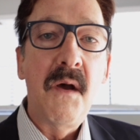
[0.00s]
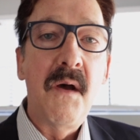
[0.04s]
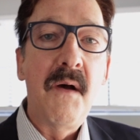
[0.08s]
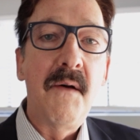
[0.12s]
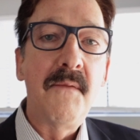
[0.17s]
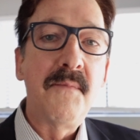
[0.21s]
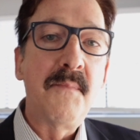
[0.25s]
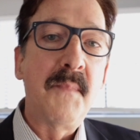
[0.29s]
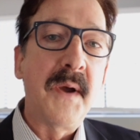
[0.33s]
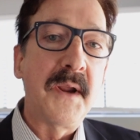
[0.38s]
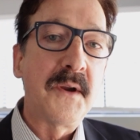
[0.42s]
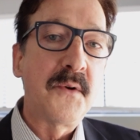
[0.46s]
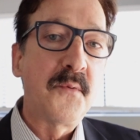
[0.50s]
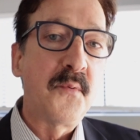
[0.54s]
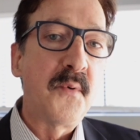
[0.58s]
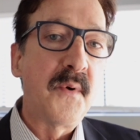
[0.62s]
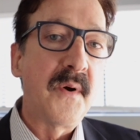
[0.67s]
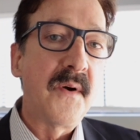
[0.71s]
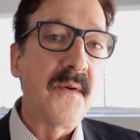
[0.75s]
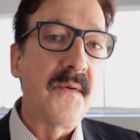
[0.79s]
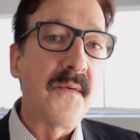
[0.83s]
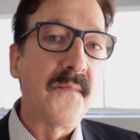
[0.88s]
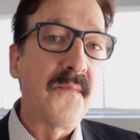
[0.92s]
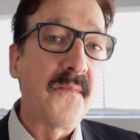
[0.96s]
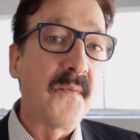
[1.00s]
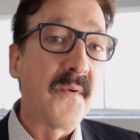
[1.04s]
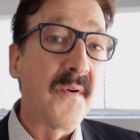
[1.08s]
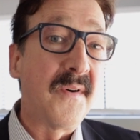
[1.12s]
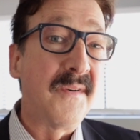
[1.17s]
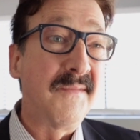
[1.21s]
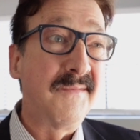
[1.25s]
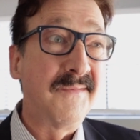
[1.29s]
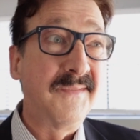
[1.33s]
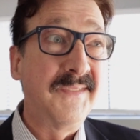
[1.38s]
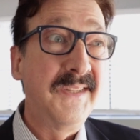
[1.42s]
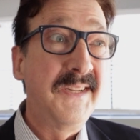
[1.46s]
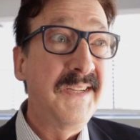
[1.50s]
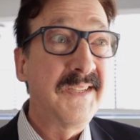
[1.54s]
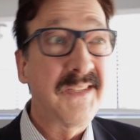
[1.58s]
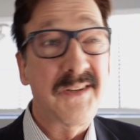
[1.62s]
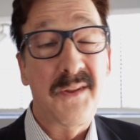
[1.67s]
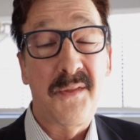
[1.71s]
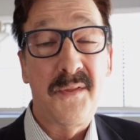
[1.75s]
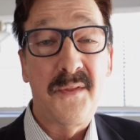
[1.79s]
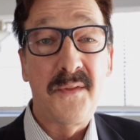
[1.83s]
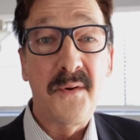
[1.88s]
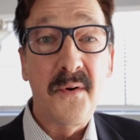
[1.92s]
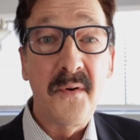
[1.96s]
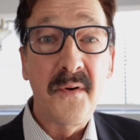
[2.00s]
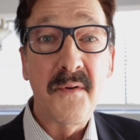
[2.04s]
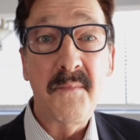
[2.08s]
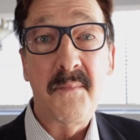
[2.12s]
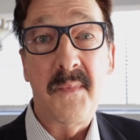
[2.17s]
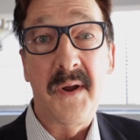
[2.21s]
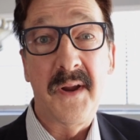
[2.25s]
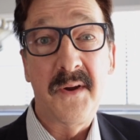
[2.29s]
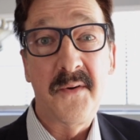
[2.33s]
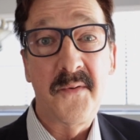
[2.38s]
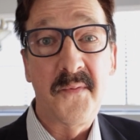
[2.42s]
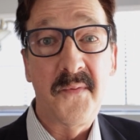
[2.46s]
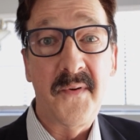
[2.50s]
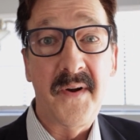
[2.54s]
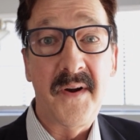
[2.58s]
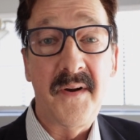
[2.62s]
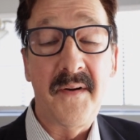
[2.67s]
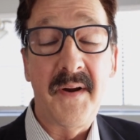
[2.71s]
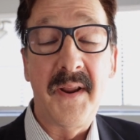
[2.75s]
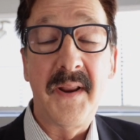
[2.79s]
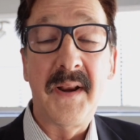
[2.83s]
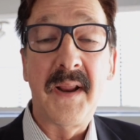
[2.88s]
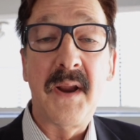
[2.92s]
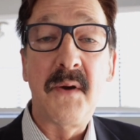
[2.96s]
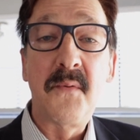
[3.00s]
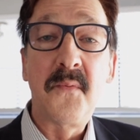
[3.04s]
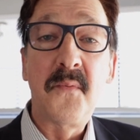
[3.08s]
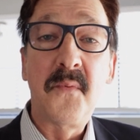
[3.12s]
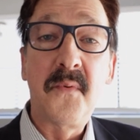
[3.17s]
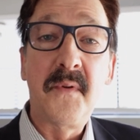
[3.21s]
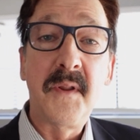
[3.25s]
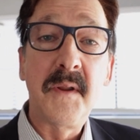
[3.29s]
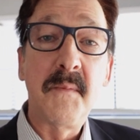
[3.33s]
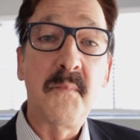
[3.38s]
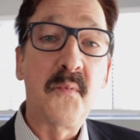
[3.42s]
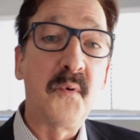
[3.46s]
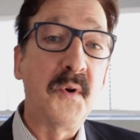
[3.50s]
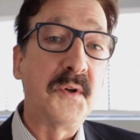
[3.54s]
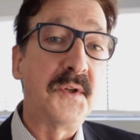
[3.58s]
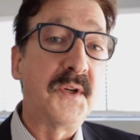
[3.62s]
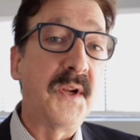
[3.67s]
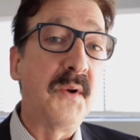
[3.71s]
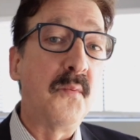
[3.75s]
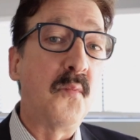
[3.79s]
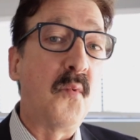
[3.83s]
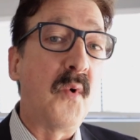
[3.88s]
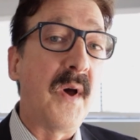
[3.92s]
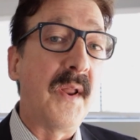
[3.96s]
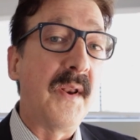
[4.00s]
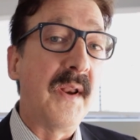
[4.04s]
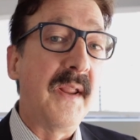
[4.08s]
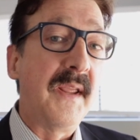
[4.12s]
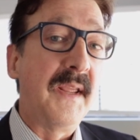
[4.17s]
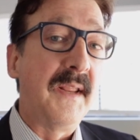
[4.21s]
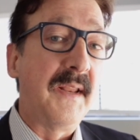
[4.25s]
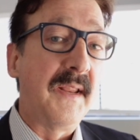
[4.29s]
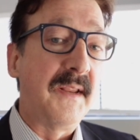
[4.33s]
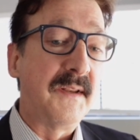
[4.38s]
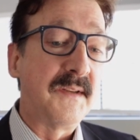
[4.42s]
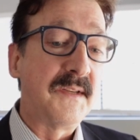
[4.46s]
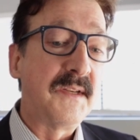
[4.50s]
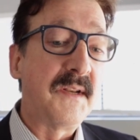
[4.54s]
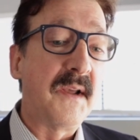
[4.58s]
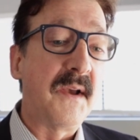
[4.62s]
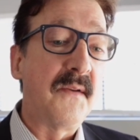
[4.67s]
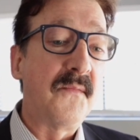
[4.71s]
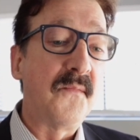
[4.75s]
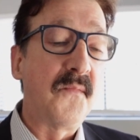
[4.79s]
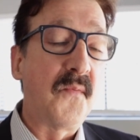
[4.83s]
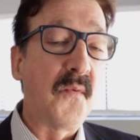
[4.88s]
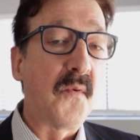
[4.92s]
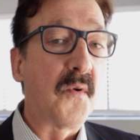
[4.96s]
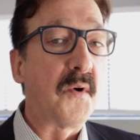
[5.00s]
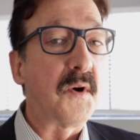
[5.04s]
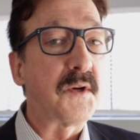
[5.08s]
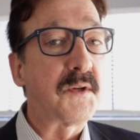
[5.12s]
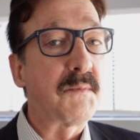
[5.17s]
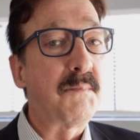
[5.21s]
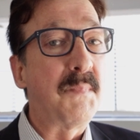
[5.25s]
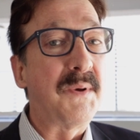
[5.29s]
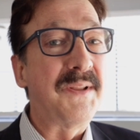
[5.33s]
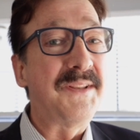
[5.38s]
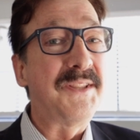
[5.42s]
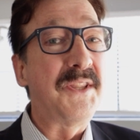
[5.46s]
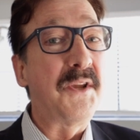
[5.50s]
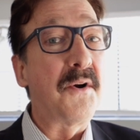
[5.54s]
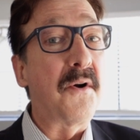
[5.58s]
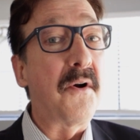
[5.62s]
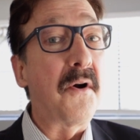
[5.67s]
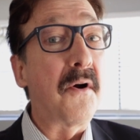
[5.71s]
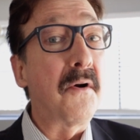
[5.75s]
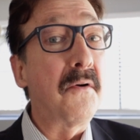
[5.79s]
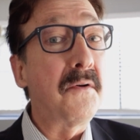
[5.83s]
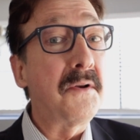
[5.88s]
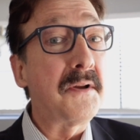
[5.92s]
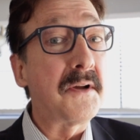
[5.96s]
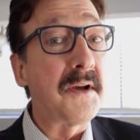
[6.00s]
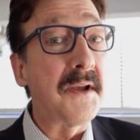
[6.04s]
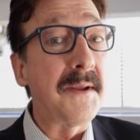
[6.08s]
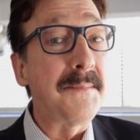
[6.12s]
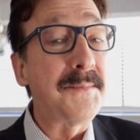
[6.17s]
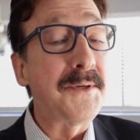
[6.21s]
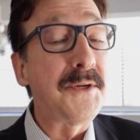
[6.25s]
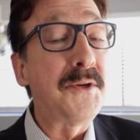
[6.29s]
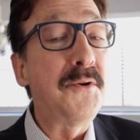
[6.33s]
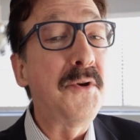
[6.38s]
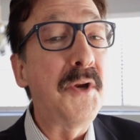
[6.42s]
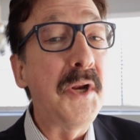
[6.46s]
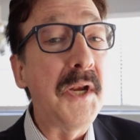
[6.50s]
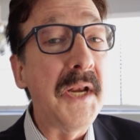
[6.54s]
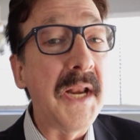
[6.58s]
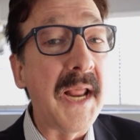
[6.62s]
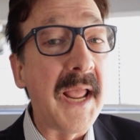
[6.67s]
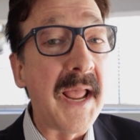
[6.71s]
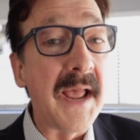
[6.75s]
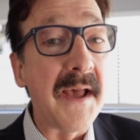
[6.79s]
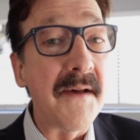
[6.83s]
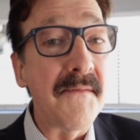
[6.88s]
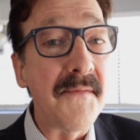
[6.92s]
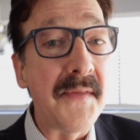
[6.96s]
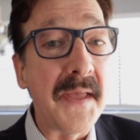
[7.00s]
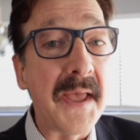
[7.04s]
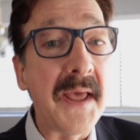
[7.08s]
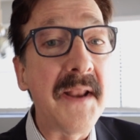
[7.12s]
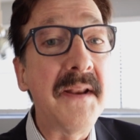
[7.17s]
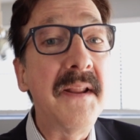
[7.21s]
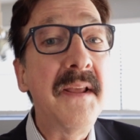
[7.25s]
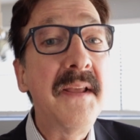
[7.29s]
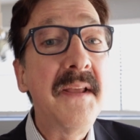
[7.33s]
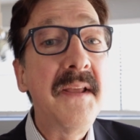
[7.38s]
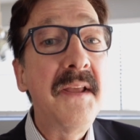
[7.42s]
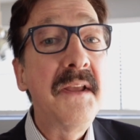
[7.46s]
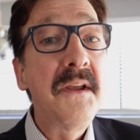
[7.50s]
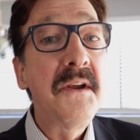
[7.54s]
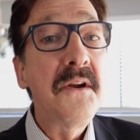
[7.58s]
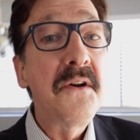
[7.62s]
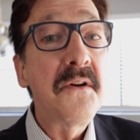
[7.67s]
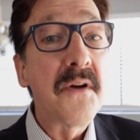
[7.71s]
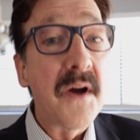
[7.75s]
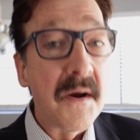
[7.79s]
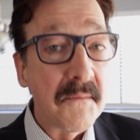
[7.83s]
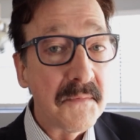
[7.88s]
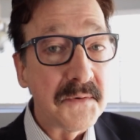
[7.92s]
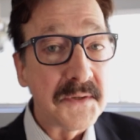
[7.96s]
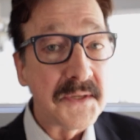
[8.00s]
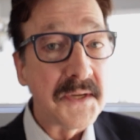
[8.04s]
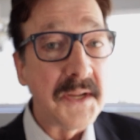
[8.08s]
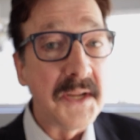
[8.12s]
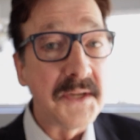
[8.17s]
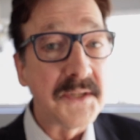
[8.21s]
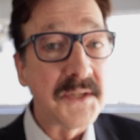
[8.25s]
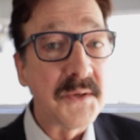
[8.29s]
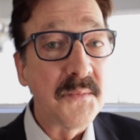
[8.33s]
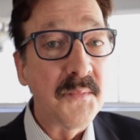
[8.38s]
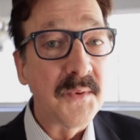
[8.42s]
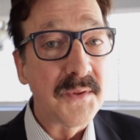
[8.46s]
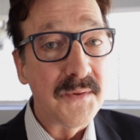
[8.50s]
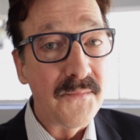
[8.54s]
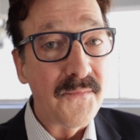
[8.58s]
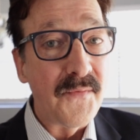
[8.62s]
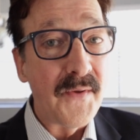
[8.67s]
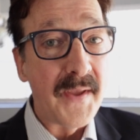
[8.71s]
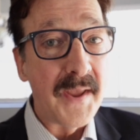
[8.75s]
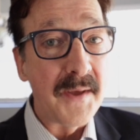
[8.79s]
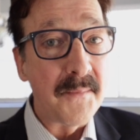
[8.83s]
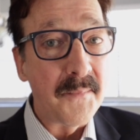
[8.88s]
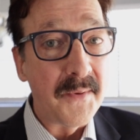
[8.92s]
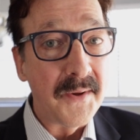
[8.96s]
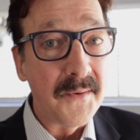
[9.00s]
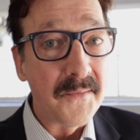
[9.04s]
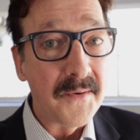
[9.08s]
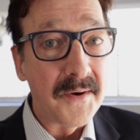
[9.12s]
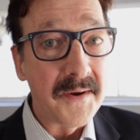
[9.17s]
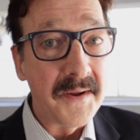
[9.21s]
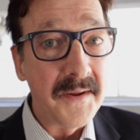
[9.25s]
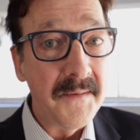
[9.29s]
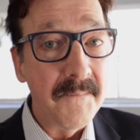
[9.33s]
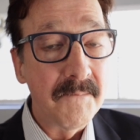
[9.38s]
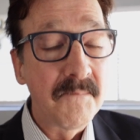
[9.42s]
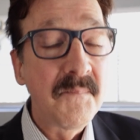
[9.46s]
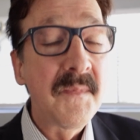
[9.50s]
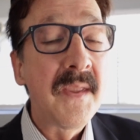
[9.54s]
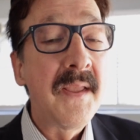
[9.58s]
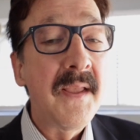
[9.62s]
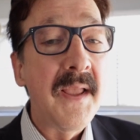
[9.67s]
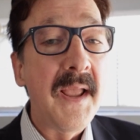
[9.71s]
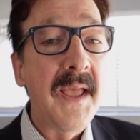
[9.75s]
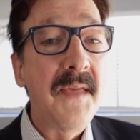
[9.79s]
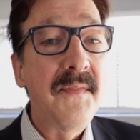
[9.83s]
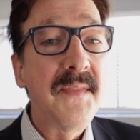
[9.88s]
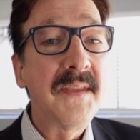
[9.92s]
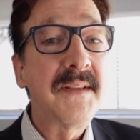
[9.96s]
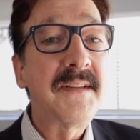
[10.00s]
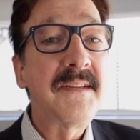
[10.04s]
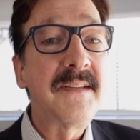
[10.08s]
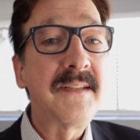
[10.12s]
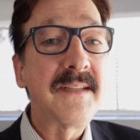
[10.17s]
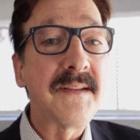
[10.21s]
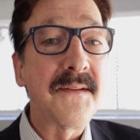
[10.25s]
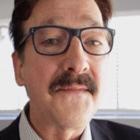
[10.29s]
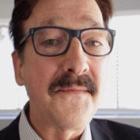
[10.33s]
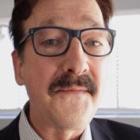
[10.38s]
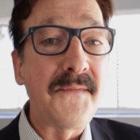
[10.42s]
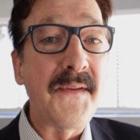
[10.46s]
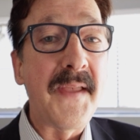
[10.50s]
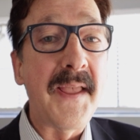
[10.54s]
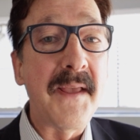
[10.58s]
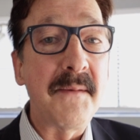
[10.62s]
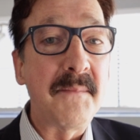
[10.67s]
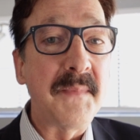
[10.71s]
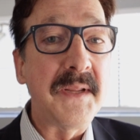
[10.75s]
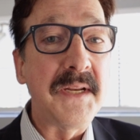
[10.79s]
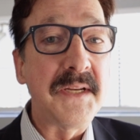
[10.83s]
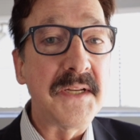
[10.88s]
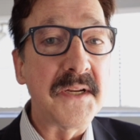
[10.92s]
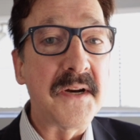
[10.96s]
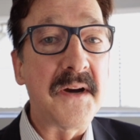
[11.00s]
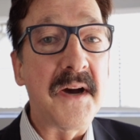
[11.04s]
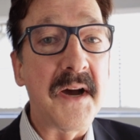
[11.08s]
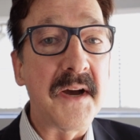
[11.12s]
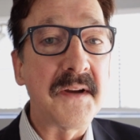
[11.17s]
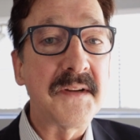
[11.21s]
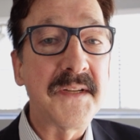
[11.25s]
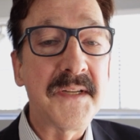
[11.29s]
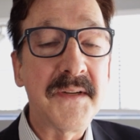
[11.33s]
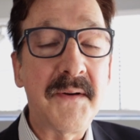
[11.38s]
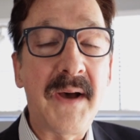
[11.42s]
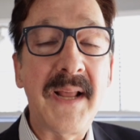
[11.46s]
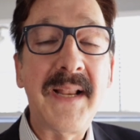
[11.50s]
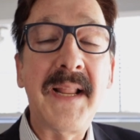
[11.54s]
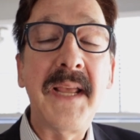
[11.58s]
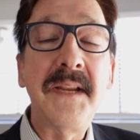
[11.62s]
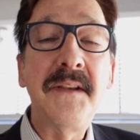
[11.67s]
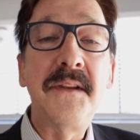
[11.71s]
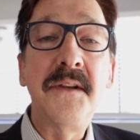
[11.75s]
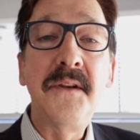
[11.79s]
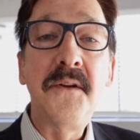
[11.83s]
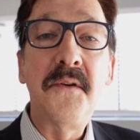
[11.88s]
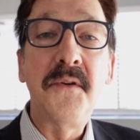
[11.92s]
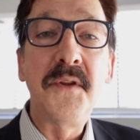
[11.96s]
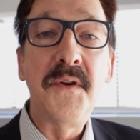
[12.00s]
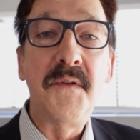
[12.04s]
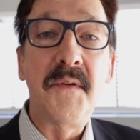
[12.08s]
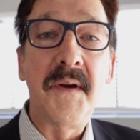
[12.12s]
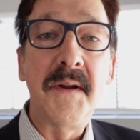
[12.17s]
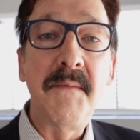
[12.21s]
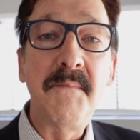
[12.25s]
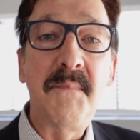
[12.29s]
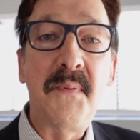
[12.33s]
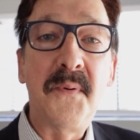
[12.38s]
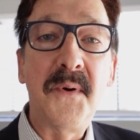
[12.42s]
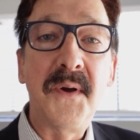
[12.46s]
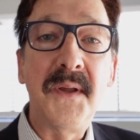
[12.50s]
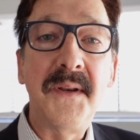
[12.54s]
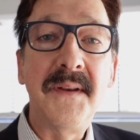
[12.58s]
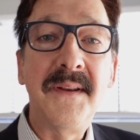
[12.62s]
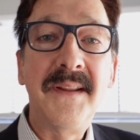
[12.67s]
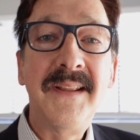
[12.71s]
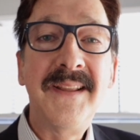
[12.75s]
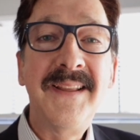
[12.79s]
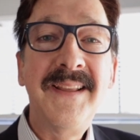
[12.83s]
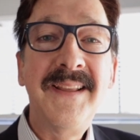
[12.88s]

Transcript: of my career for at least a third of my career, and I really appreciate what it has done for us. But there are times you need to have that conversation with the family, right? And this is a family talk. So I'd like to know your input